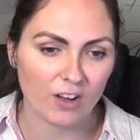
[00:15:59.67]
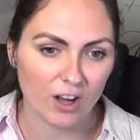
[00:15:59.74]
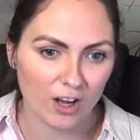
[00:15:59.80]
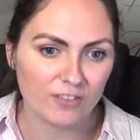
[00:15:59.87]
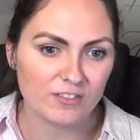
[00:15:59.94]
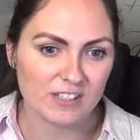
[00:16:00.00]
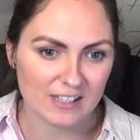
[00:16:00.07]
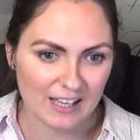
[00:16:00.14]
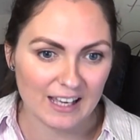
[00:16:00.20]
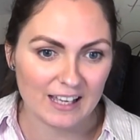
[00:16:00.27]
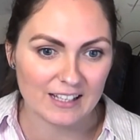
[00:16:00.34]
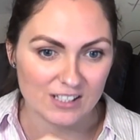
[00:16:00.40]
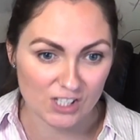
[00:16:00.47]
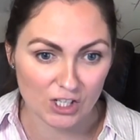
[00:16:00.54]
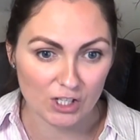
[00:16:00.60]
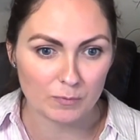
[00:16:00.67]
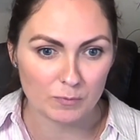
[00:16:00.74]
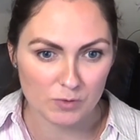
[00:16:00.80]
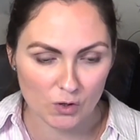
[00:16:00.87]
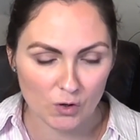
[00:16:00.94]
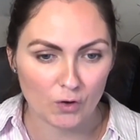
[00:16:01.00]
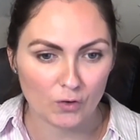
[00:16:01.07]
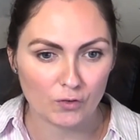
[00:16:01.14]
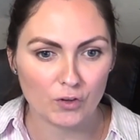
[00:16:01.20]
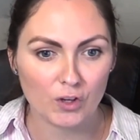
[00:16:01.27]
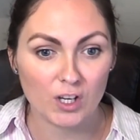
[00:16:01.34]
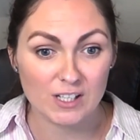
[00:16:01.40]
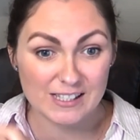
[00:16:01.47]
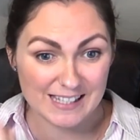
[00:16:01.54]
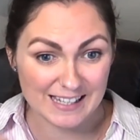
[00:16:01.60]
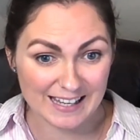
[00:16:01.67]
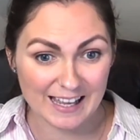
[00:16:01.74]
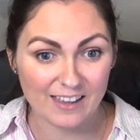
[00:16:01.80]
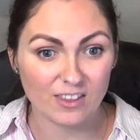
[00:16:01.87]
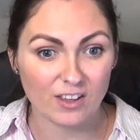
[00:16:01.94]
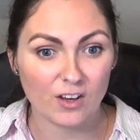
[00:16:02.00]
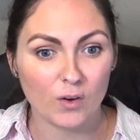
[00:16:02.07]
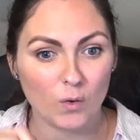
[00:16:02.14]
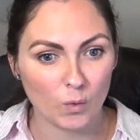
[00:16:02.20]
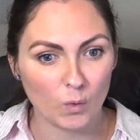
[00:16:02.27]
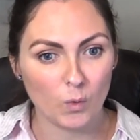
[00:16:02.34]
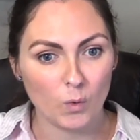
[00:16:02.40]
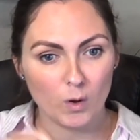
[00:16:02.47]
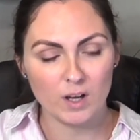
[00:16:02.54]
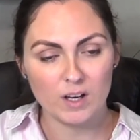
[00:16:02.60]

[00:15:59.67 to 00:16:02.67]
after that in terms of together or